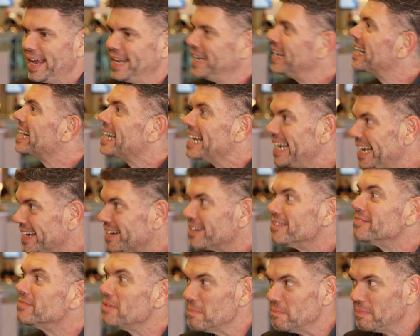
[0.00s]
in a click
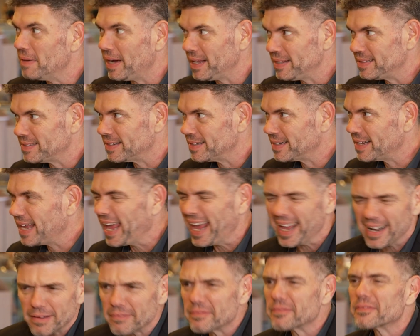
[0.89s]
of a button
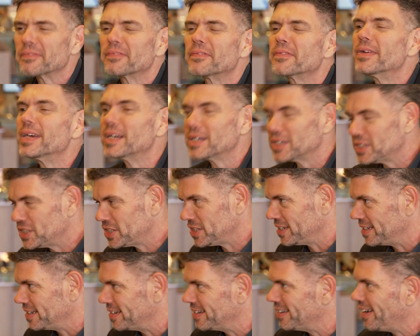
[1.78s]
and a
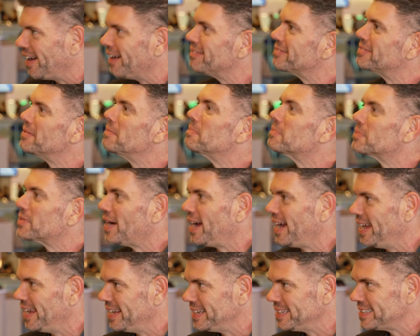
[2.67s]
friction of the
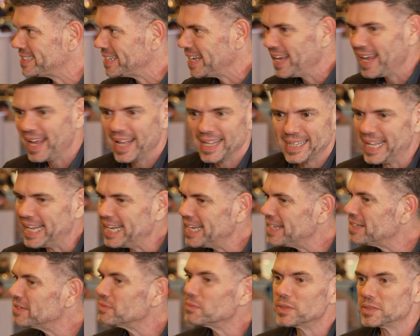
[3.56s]
price that
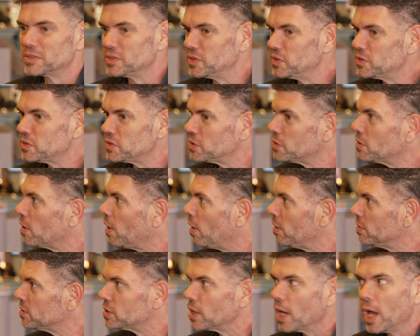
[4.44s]
it was used to
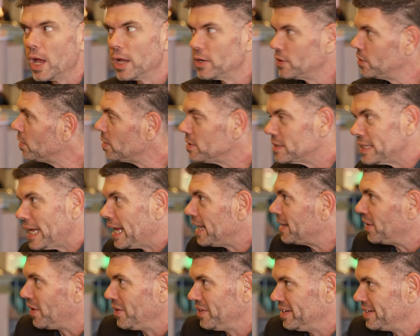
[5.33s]
cost not
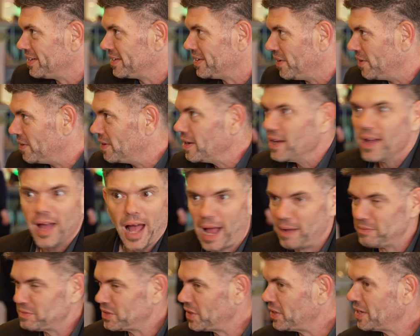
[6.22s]
that long ago.
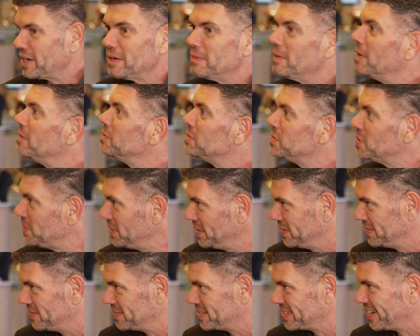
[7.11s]
I'm talking about two
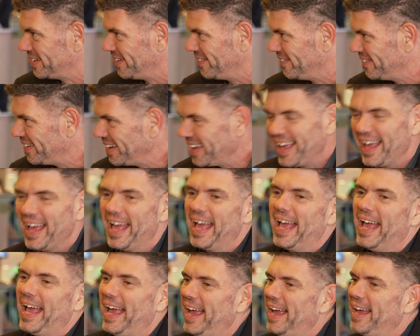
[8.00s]
years ago.
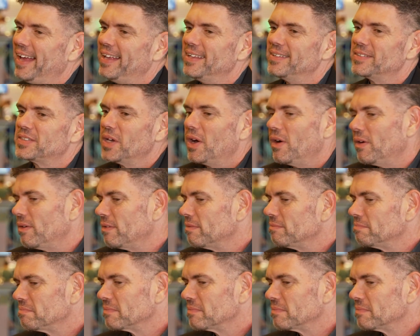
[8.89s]
And so